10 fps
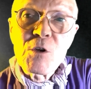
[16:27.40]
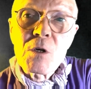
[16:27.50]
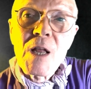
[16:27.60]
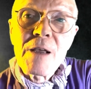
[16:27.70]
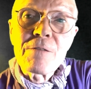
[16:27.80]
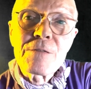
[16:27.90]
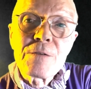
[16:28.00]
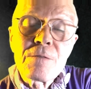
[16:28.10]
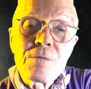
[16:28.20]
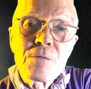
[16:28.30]
your life
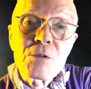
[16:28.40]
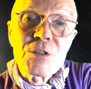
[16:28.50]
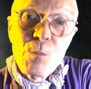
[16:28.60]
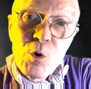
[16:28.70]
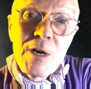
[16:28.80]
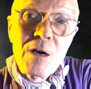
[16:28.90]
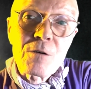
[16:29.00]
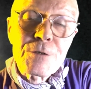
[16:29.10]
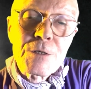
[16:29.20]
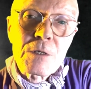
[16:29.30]
for someone
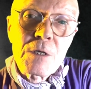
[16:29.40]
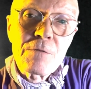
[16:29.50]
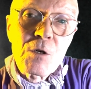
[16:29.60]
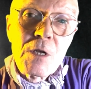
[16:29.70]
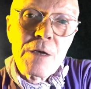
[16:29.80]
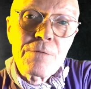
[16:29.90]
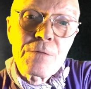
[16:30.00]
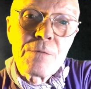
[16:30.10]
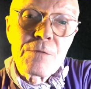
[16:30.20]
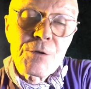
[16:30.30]
else. Live your
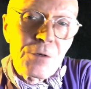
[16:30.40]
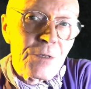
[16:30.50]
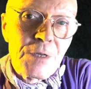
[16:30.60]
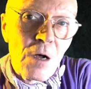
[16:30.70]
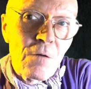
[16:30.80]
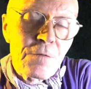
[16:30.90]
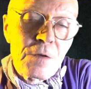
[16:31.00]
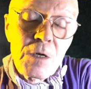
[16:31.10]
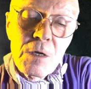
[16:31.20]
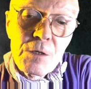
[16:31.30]
life for yourself.
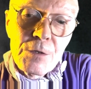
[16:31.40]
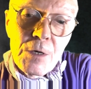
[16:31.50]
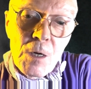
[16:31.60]
And